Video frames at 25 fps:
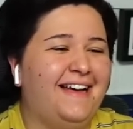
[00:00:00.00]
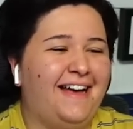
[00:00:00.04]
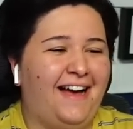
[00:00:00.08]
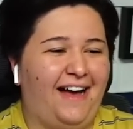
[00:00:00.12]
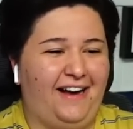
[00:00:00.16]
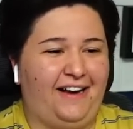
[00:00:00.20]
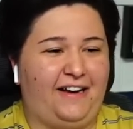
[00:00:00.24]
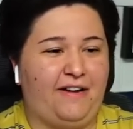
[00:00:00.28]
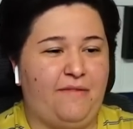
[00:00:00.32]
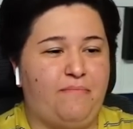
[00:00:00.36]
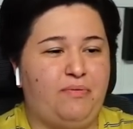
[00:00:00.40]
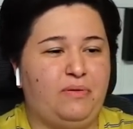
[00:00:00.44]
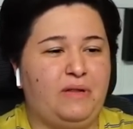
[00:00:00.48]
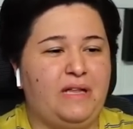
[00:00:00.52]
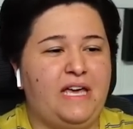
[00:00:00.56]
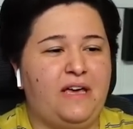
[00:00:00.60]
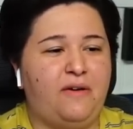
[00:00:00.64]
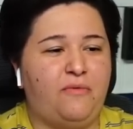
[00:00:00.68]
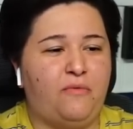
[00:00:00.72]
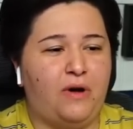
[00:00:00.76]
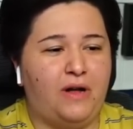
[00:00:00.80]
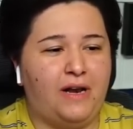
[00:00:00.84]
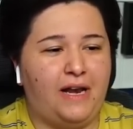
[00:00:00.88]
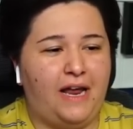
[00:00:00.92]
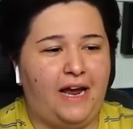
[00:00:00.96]
A complete
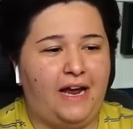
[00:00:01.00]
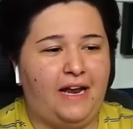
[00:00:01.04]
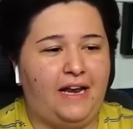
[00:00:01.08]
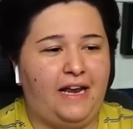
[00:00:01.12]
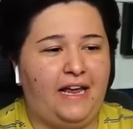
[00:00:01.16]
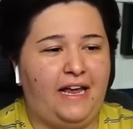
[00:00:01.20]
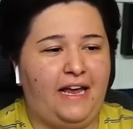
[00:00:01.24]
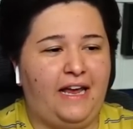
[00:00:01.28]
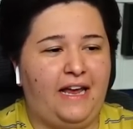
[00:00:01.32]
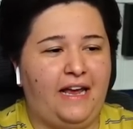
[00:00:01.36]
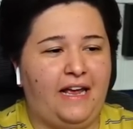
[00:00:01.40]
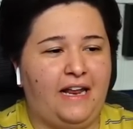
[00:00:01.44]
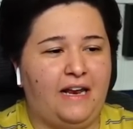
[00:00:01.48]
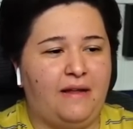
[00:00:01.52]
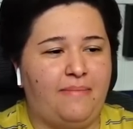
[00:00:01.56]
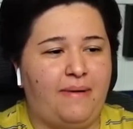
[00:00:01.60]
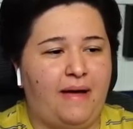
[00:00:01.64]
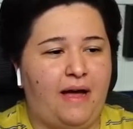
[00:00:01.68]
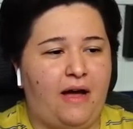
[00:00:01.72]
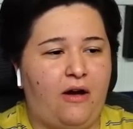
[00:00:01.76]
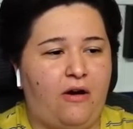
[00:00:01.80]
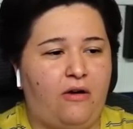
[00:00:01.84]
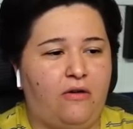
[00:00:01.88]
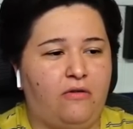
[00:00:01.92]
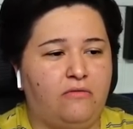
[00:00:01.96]
180 in
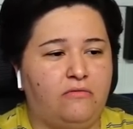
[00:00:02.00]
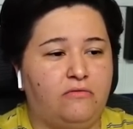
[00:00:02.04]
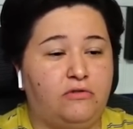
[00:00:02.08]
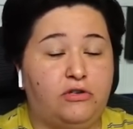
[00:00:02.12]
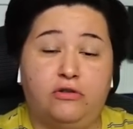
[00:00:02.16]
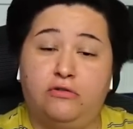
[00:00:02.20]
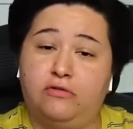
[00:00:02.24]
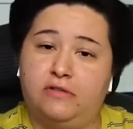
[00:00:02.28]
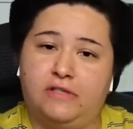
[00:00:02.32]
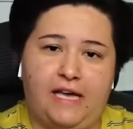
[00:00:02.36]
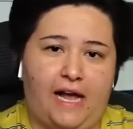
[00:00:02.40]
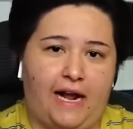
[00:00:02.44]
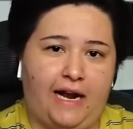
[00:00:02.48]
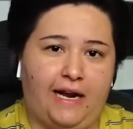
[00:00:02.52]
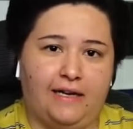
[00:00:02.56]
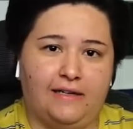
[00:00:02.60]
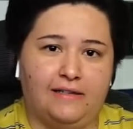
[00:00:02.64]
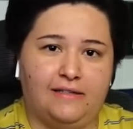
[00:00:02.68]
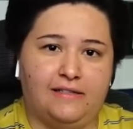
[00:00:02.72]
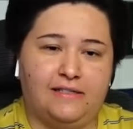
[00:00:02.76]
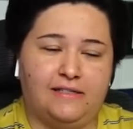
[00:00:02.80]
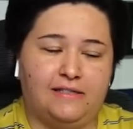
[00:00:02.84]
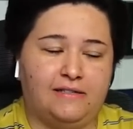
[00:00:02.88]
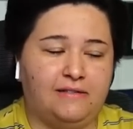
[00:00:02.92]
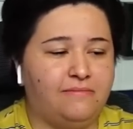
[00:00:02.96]
about 2
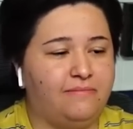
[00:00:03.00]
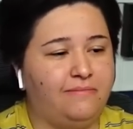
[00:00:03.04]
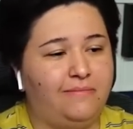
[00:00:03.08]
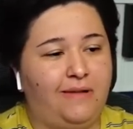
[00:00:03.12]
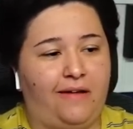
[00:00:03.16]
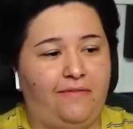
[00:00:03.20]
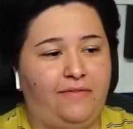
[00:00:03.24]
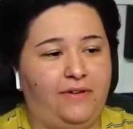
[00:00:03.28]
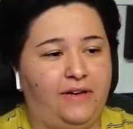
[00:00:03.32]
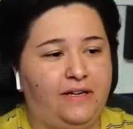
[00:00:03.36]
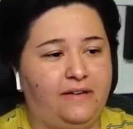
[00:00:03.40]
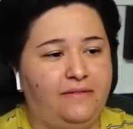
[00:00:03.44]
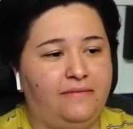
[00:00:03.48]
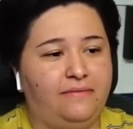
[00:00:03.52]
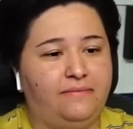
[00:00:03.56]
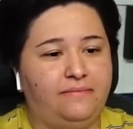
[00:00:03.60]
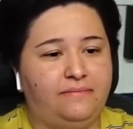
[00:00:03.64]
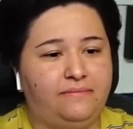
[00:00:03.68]
seconds. Love it.